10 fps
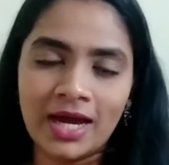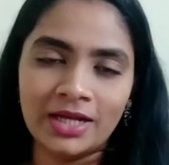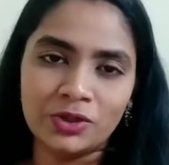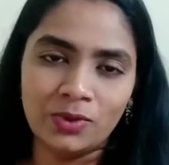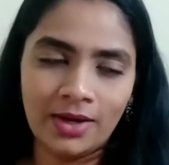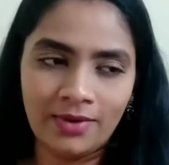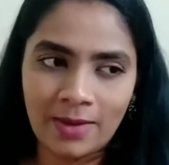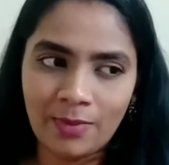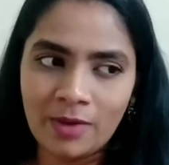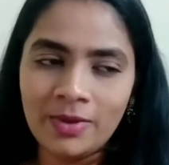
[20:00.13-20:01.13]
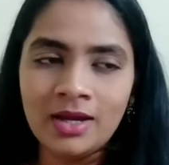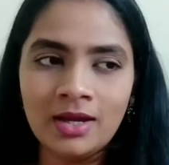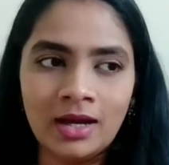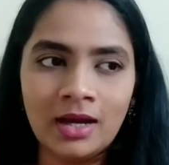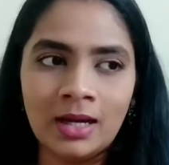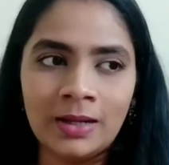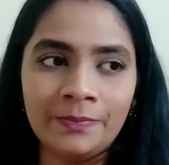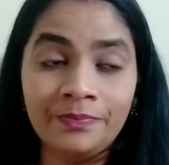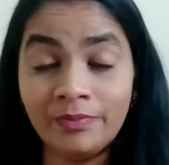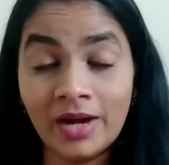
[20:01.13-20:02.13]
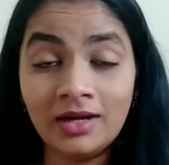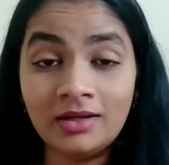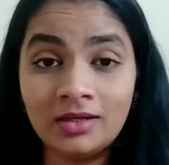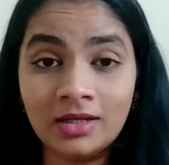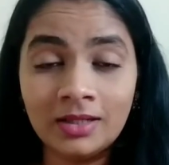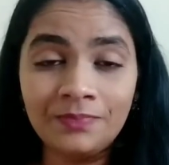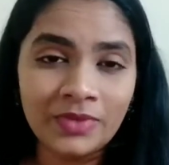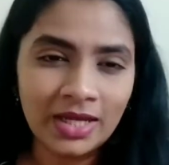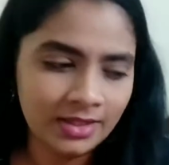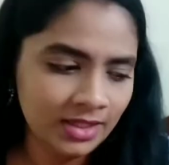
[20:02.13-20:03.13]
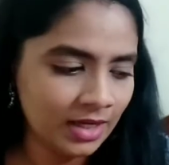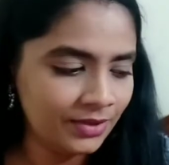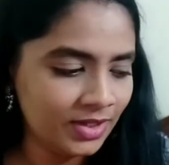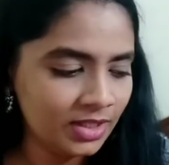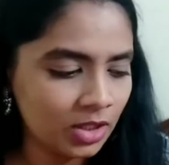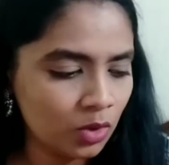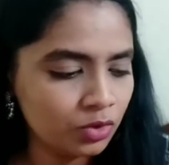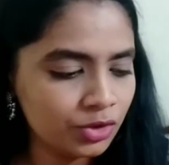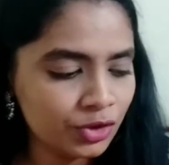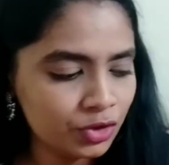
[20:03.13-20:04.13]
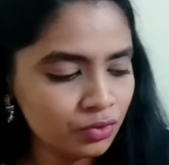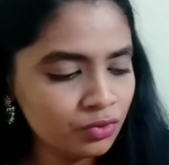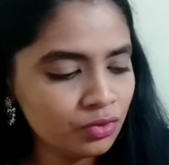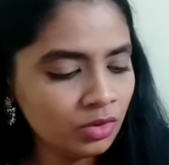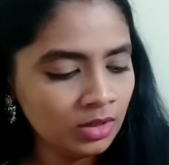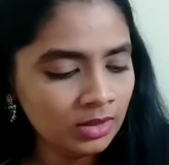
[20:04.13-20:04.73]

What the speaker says: and July wrap up. But I think I read around 2